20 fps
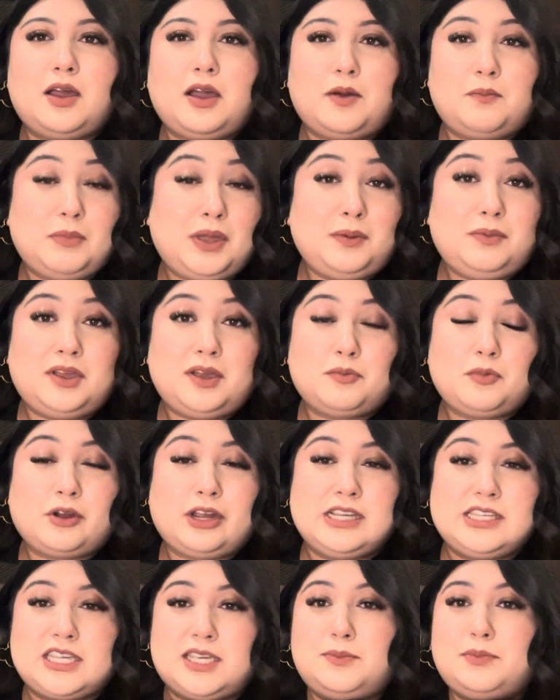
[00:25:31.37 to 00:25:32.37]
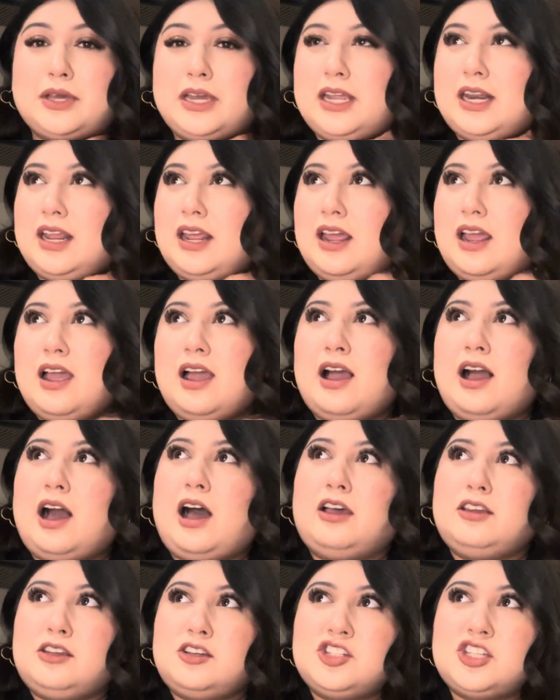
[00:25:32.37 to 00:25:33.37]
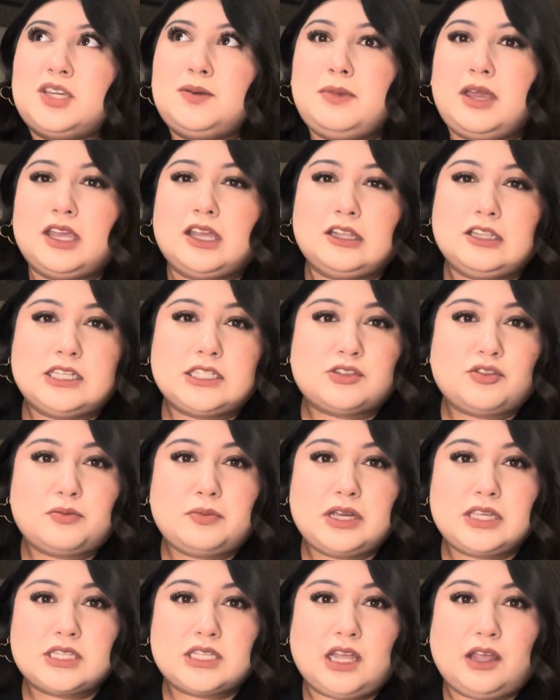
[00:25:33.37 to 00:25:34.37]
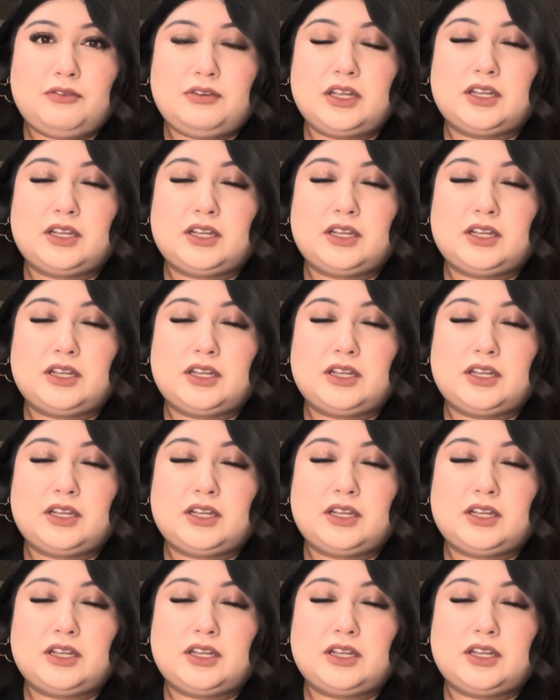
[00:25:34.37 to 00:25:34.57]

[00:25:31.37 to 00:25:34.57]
maybe I'm crazy, but I'll usually make a list for myself.